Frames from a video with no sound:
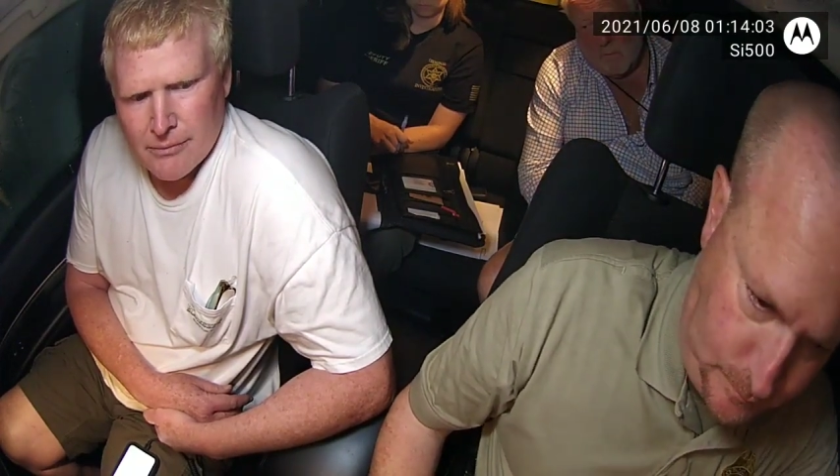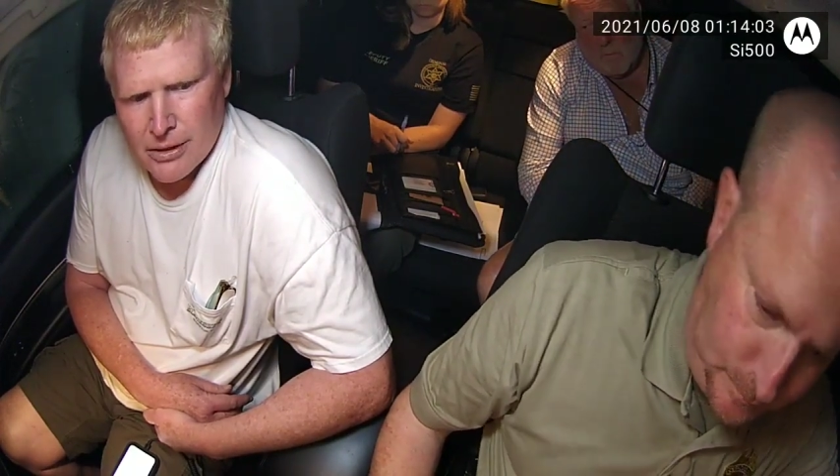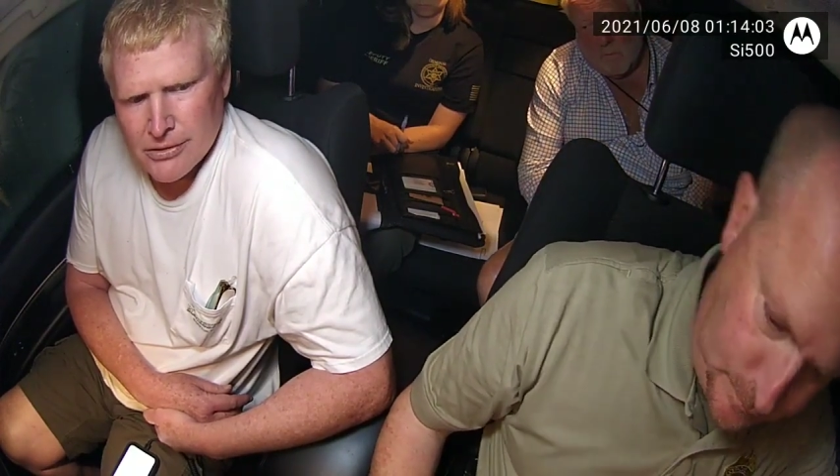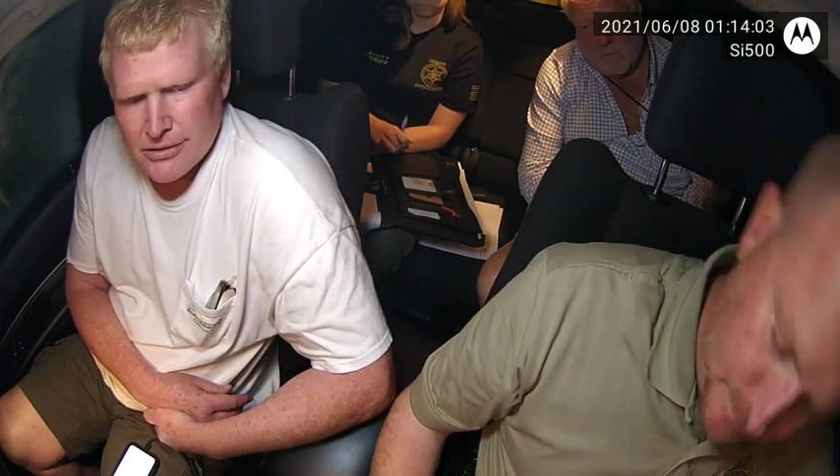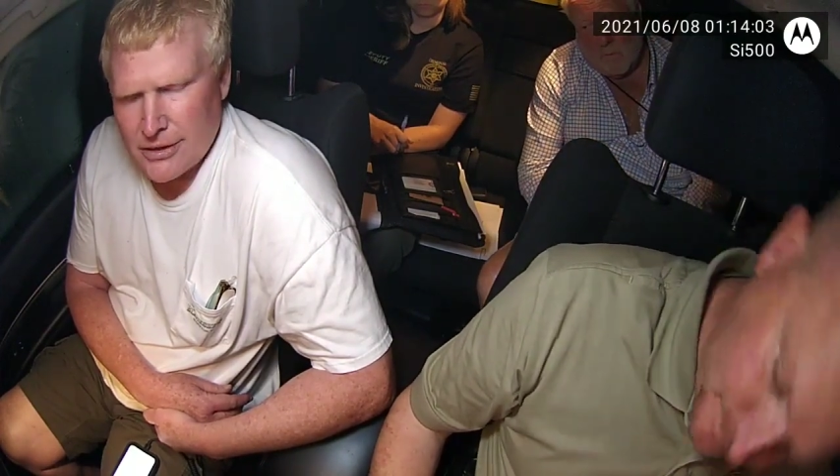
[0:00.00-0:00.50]

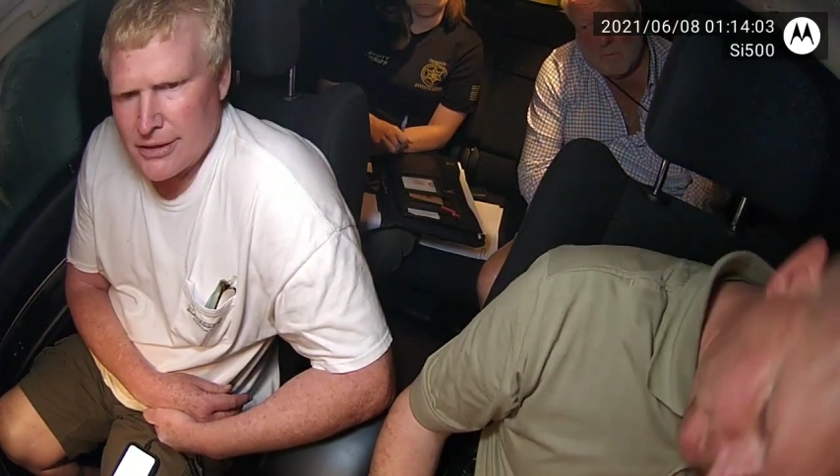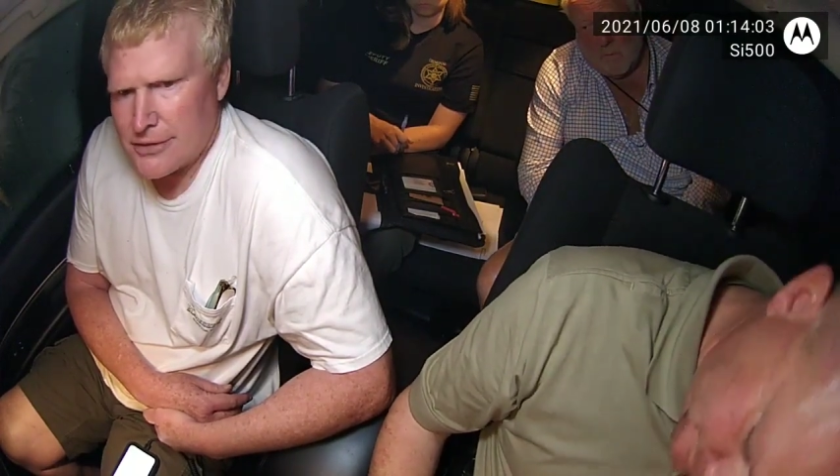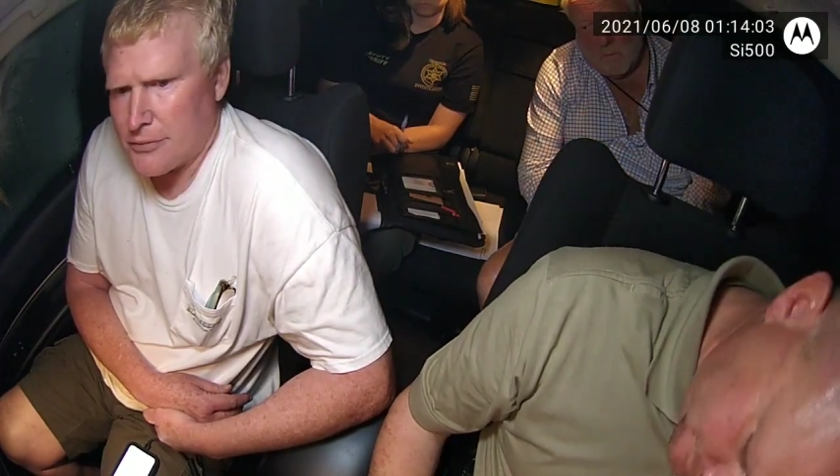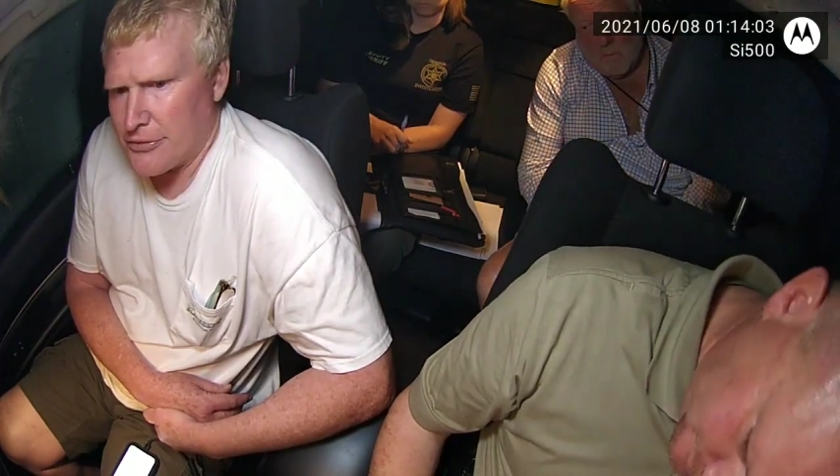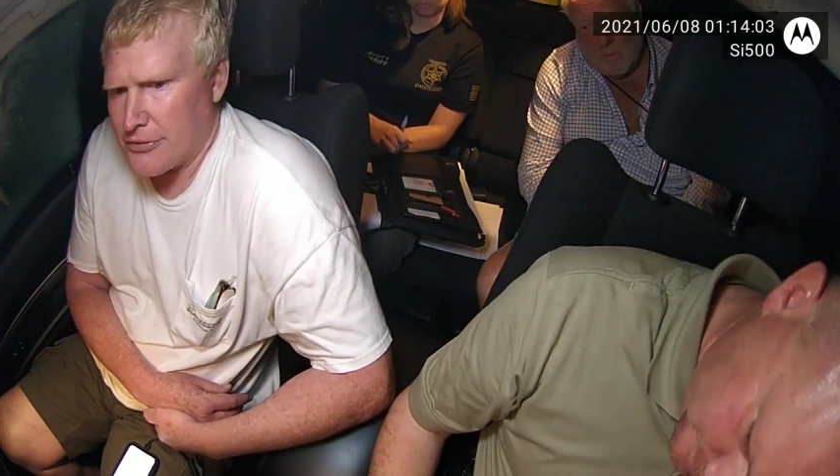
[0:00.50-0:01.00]
Most of
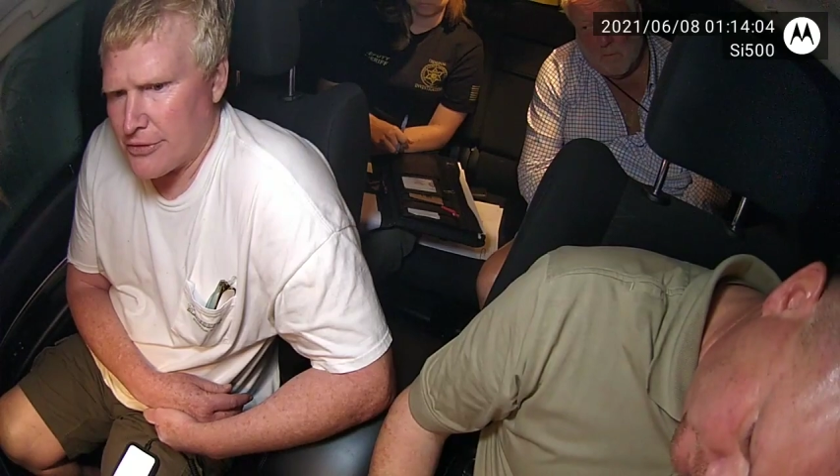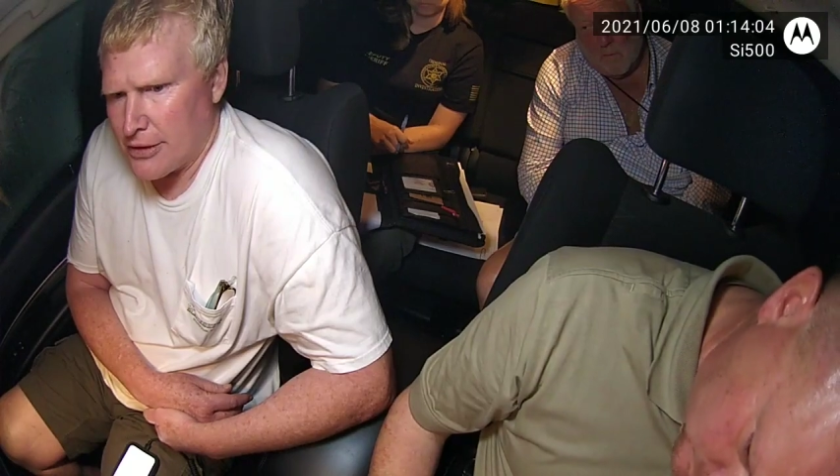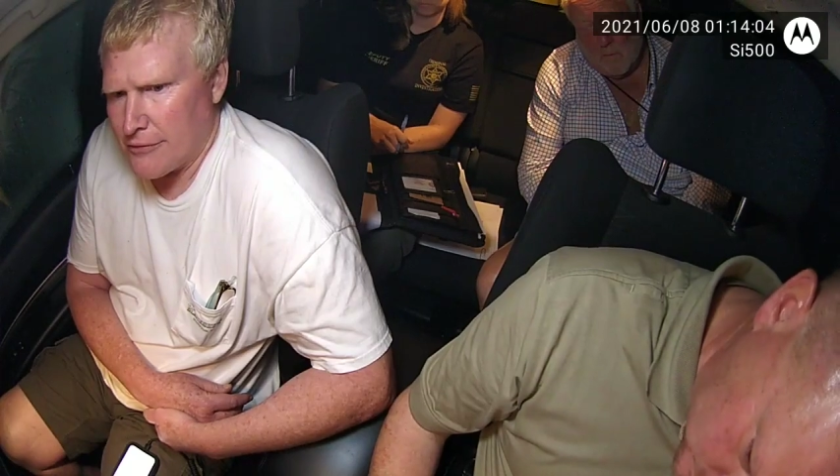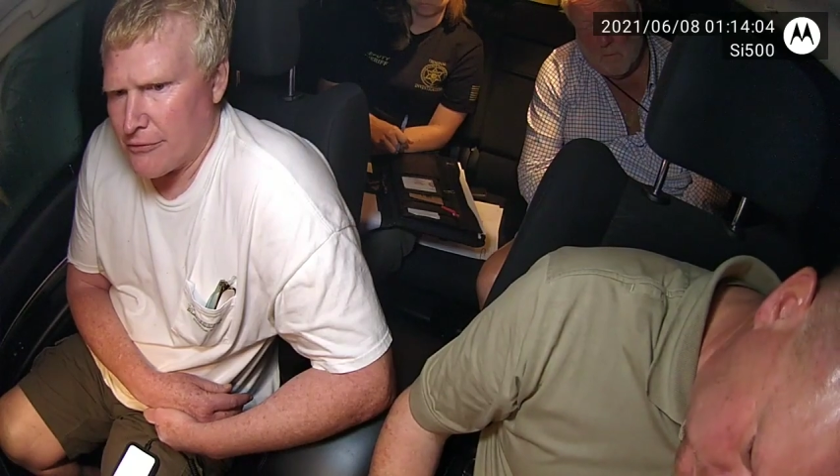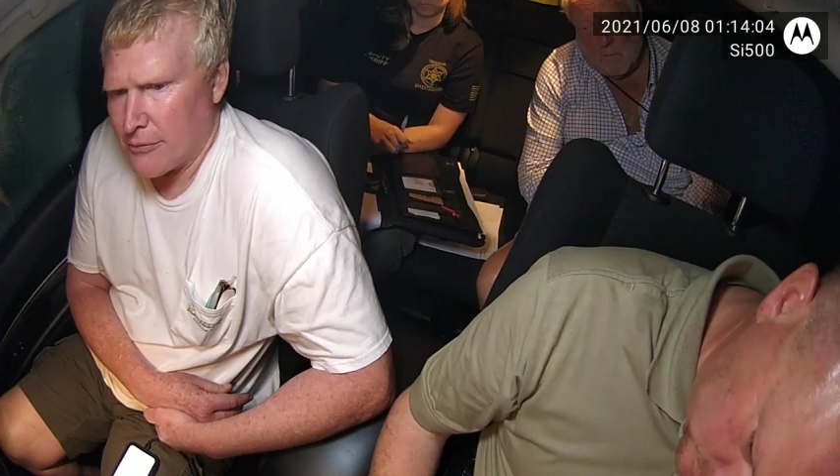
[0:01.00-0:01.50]
this was
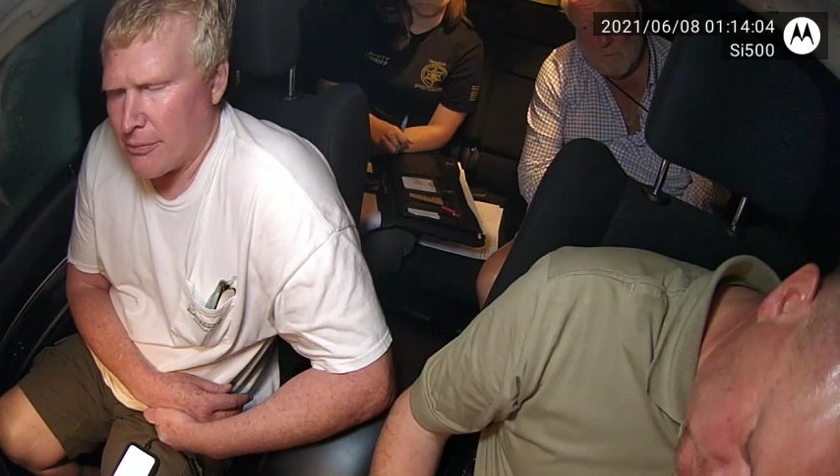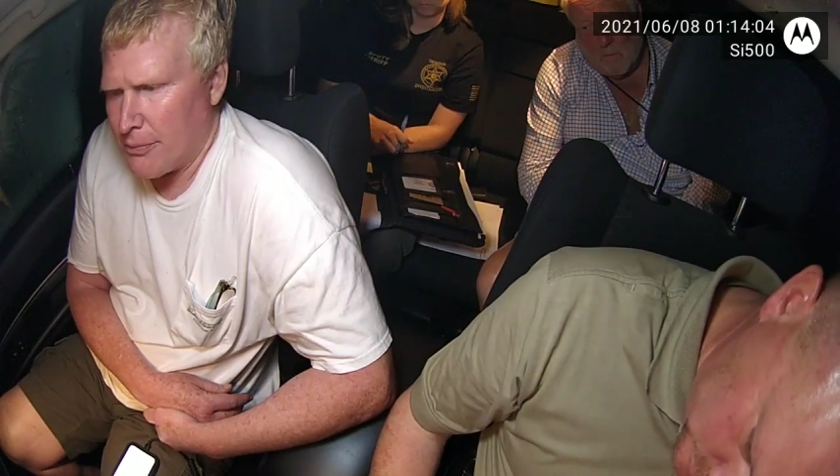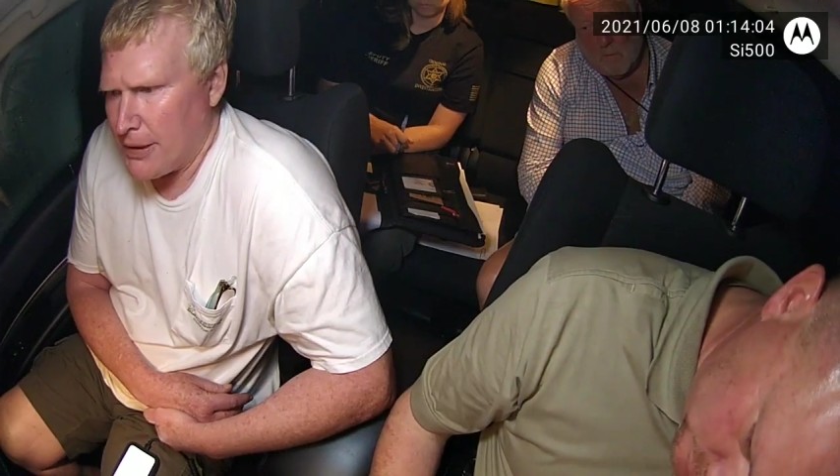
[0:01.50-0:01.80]
stuff from